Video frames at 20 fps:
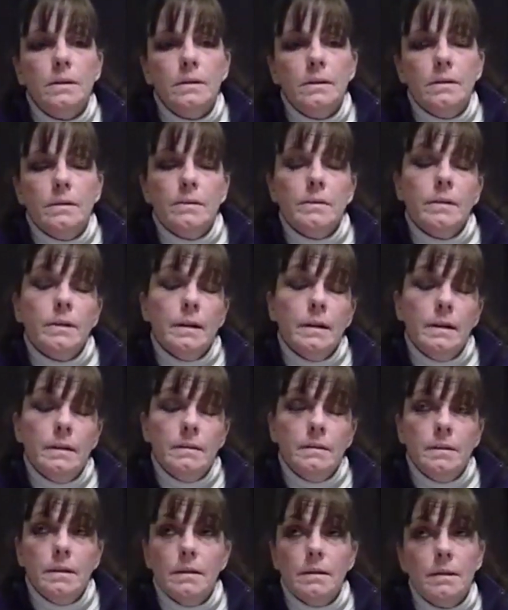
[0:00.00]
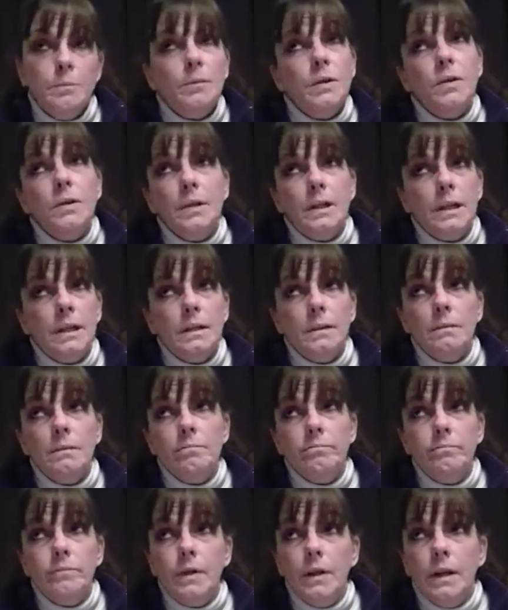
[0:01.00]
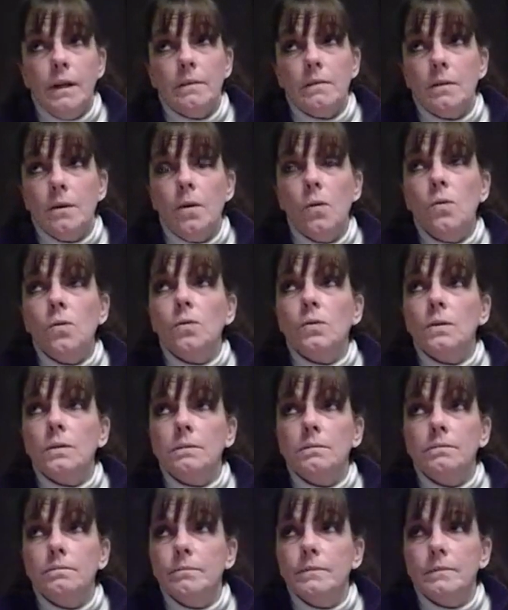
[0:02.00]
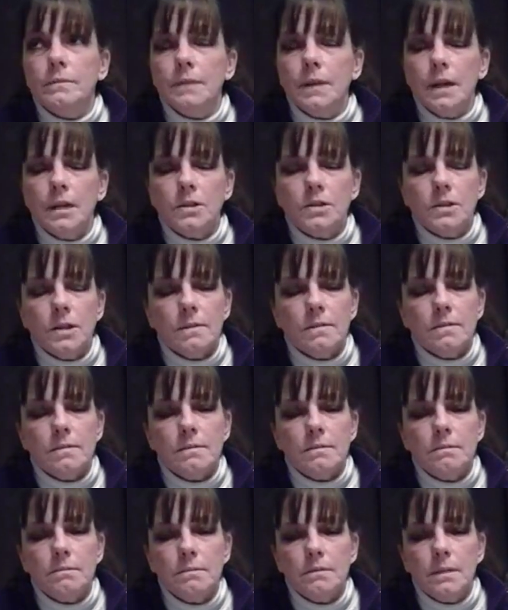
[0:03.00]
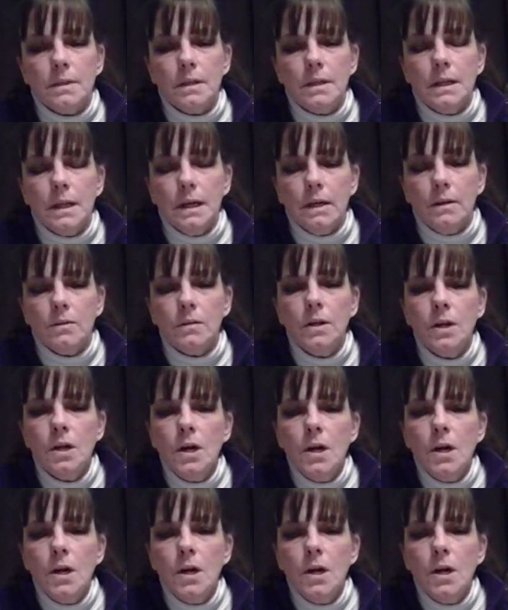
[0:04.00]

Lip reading: or the community as a whole, not just the town,